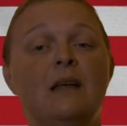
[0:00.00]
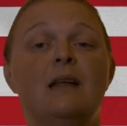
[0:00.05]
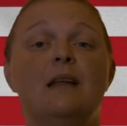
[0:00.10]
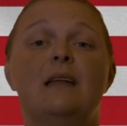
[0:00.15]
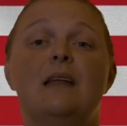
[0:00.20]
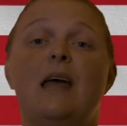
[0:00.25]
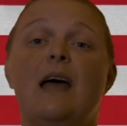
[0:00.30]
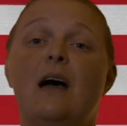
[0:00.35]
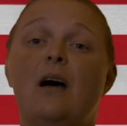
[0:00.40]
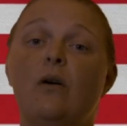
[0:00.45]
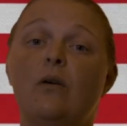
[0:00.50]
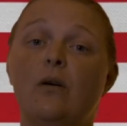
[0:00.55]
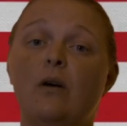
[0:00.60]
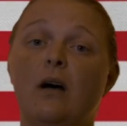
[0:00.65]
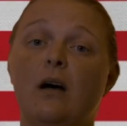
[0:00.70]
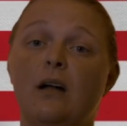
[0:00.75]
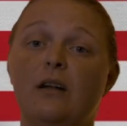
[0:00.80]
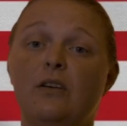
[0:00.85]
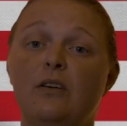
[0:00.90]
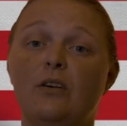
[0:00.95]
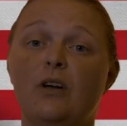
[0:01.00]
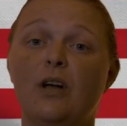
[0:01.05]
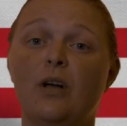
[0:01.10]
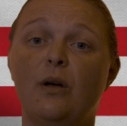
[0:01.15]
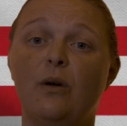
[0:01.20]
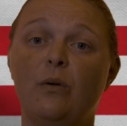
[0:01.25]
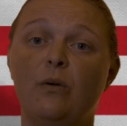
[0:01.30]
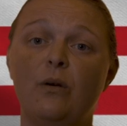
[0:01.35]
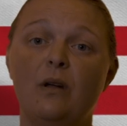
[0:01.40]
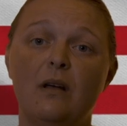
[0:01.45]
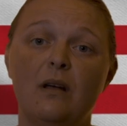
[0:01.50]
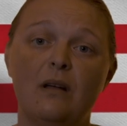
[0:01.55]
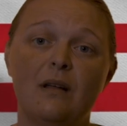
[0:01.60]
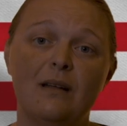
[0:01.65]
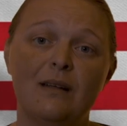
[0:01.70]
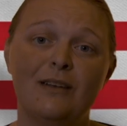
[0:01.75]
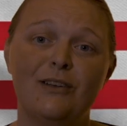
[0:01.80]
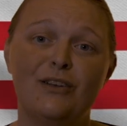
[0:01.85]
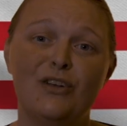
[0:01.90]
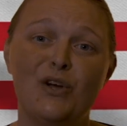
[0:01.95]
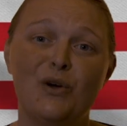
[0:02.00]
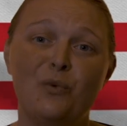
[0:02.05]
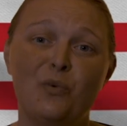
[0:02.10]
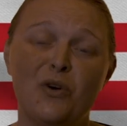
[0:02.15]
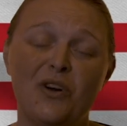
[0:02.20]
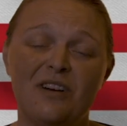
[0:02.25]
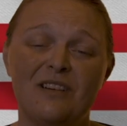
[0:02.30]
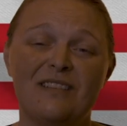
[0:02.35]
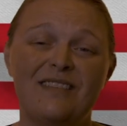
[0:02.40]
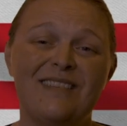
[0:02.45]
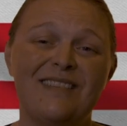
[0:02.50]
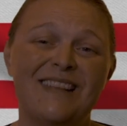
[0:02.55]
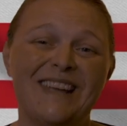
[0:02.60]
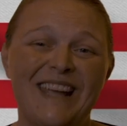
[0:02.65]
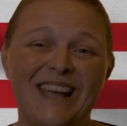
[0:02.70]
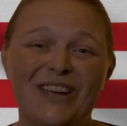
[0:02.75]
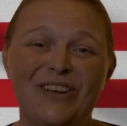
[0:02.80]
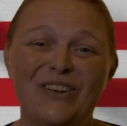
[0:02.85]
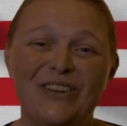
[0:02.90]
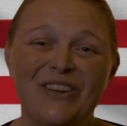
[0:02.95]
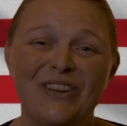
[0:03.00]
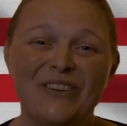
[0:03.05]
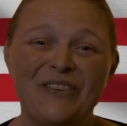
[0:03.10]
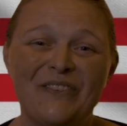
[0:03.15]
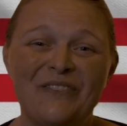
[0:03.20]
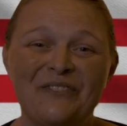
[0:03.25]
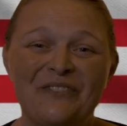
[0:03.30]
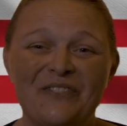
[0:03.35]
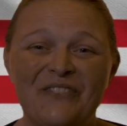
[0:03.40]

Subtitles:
Now on your own, no words. See how you do.